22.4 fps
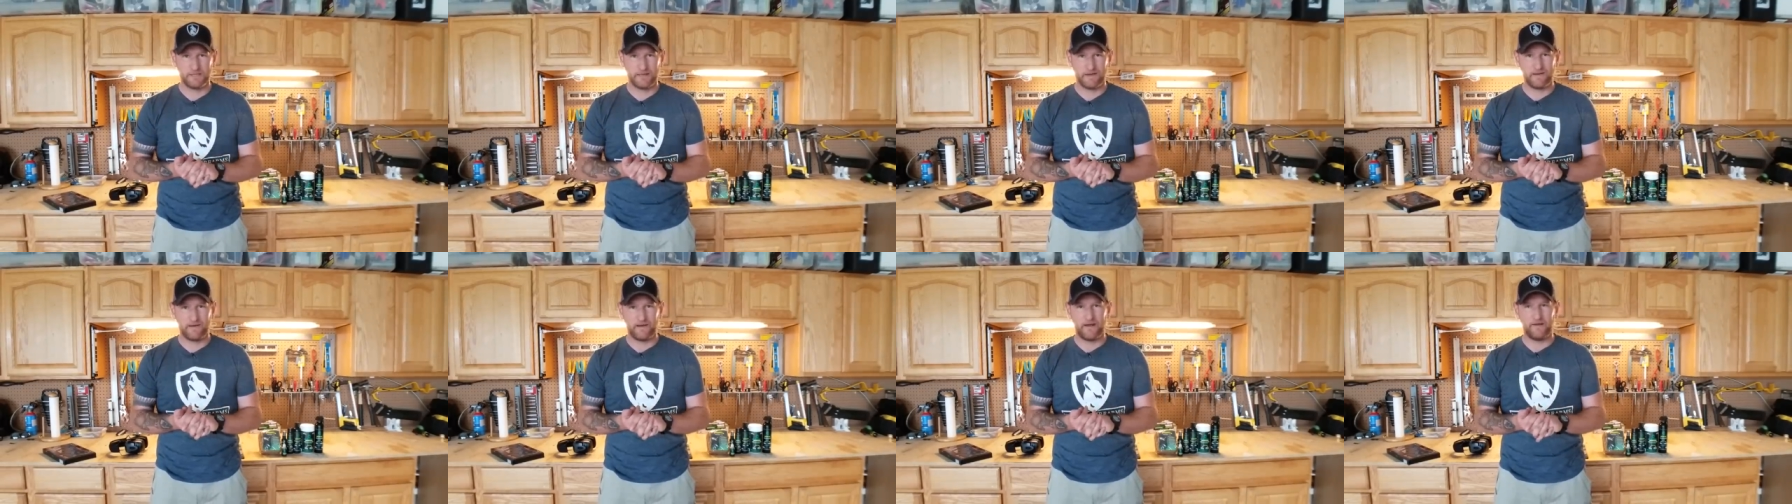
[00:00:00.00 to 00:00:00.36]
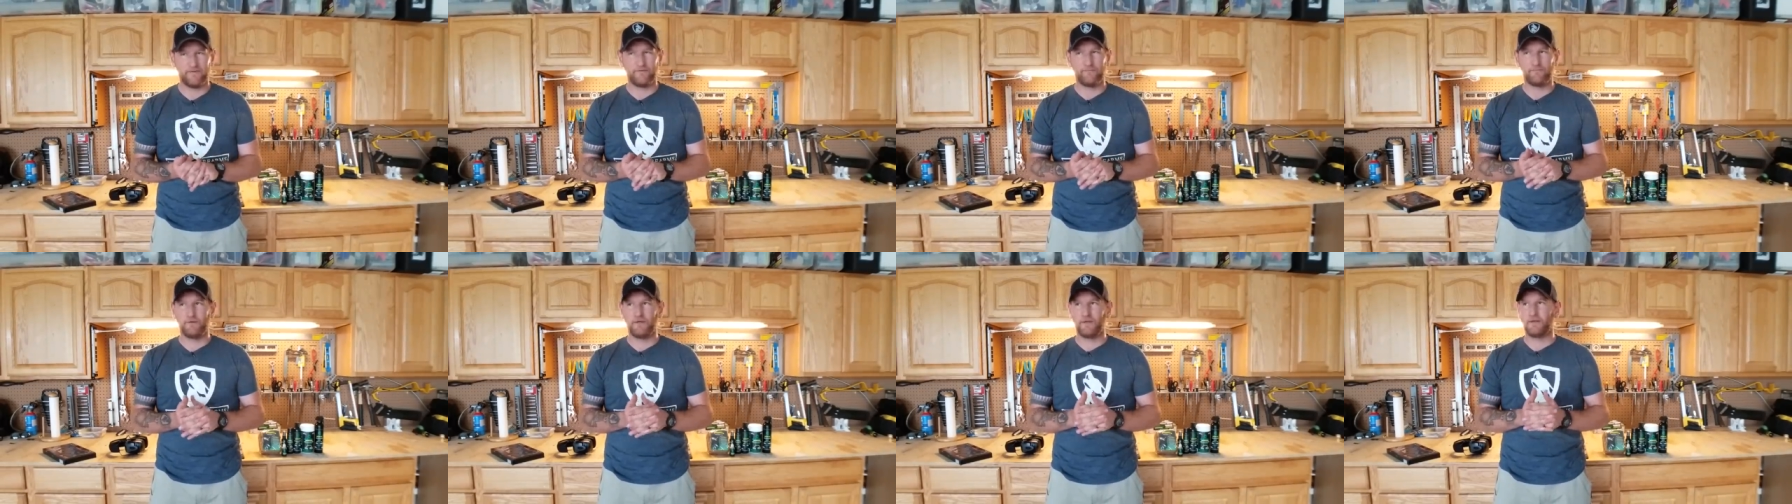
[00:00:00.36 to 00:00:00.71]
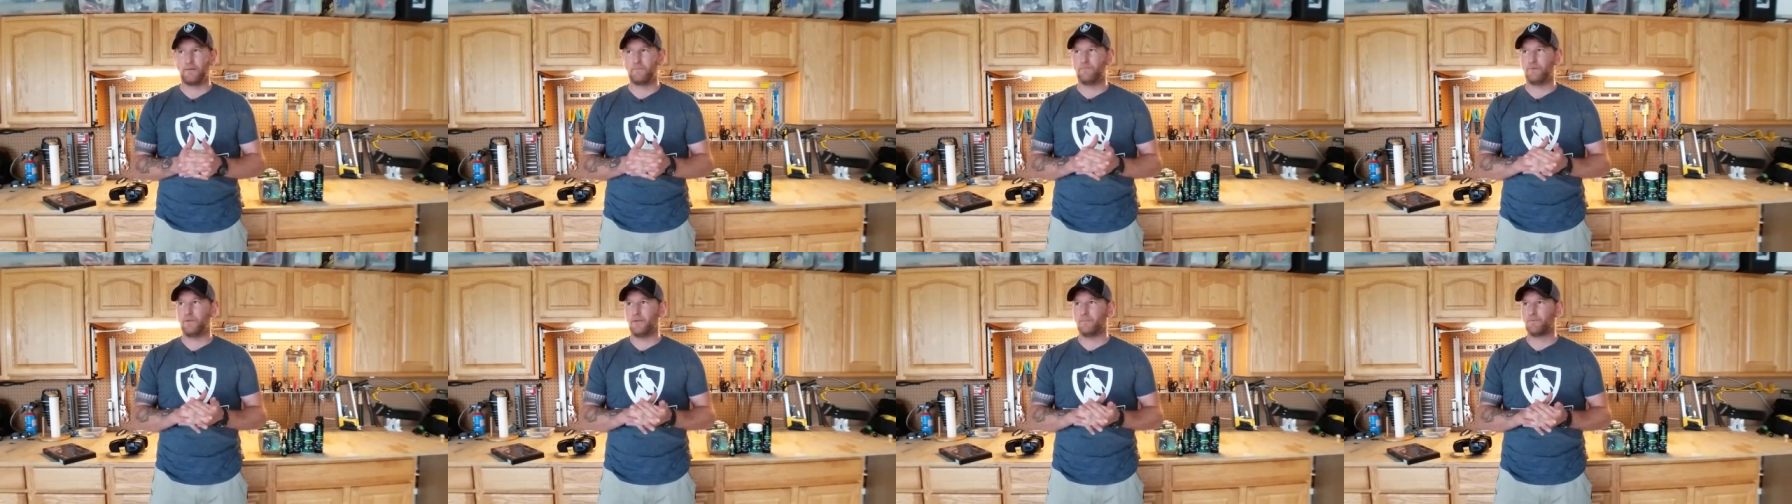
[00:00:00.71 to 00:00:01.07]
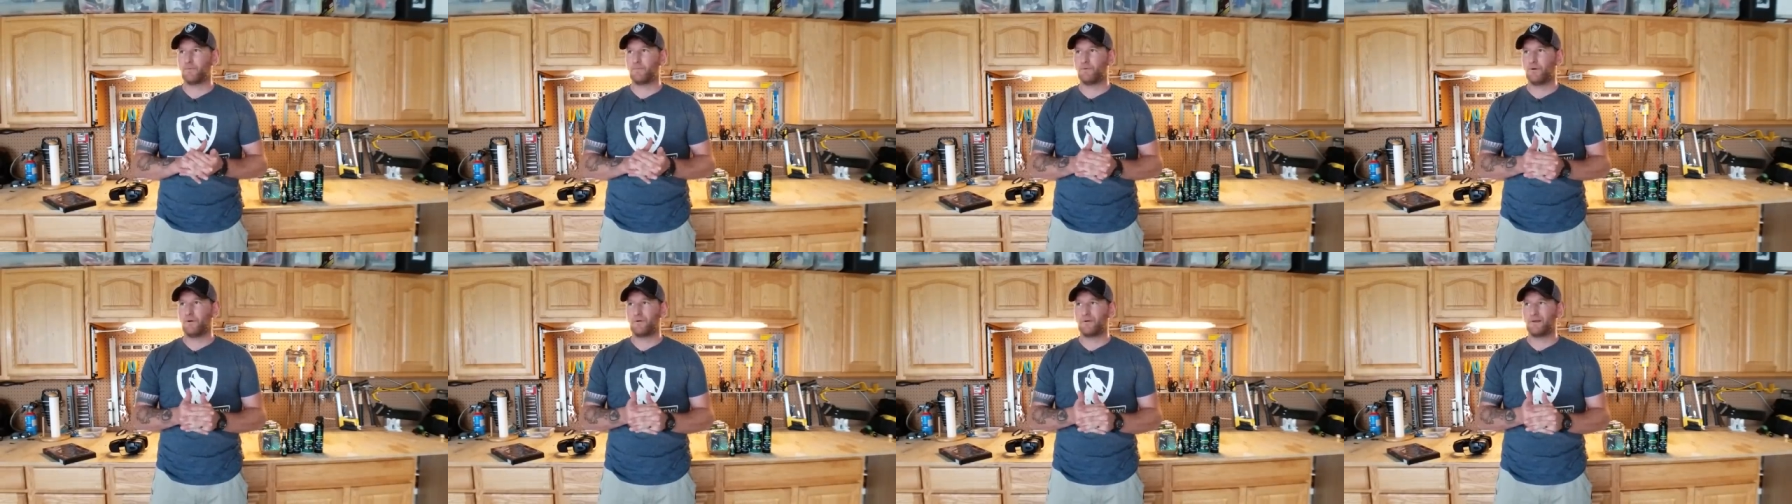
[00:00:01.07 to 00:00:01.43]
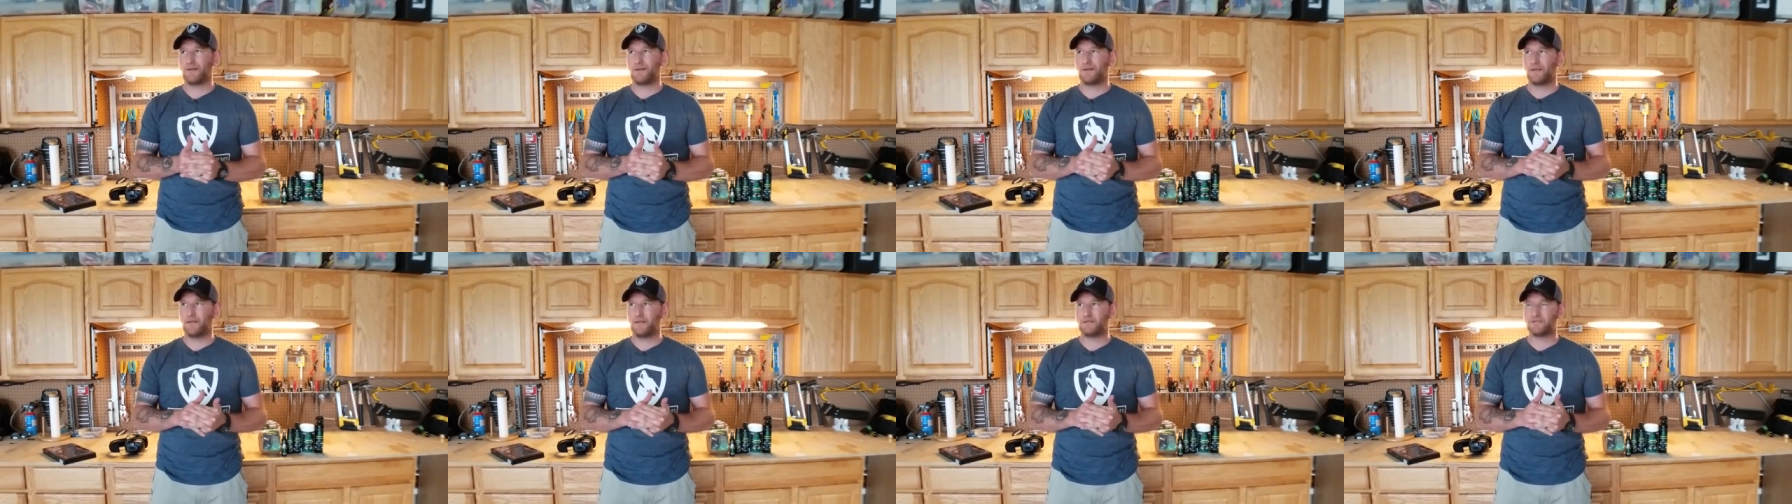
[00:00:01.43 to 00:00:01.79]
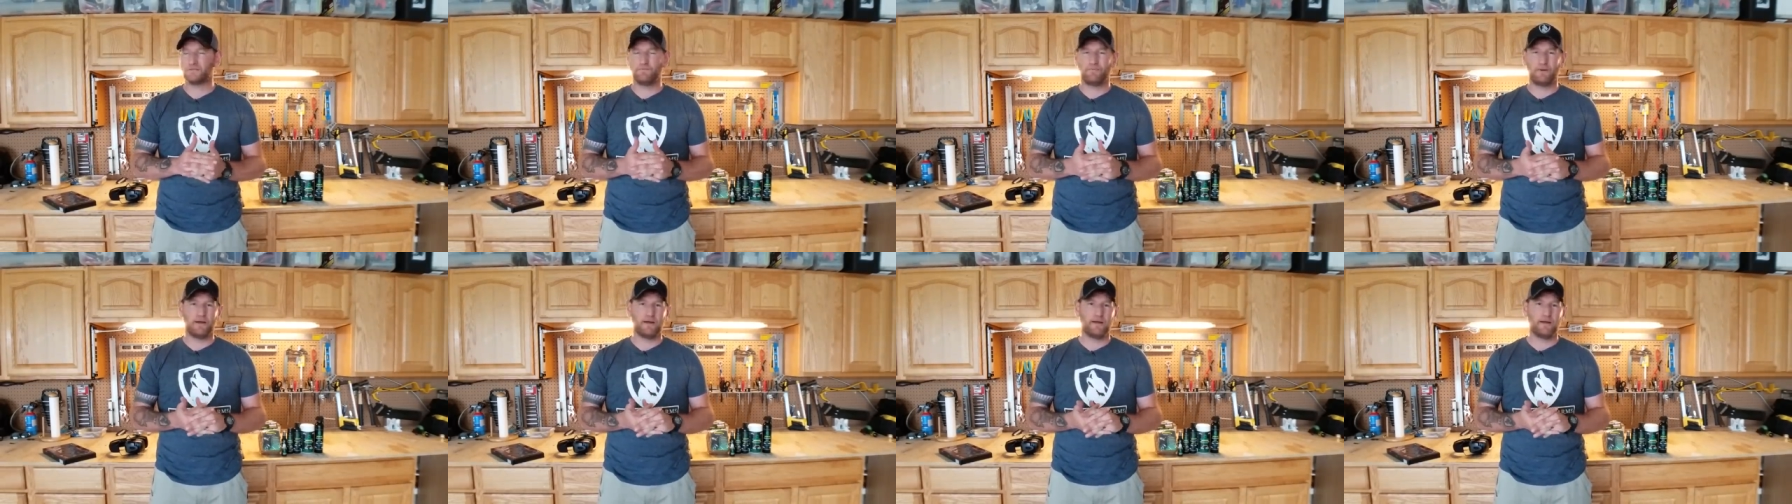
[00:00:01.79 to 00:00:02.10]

Now, I've been a big proponent against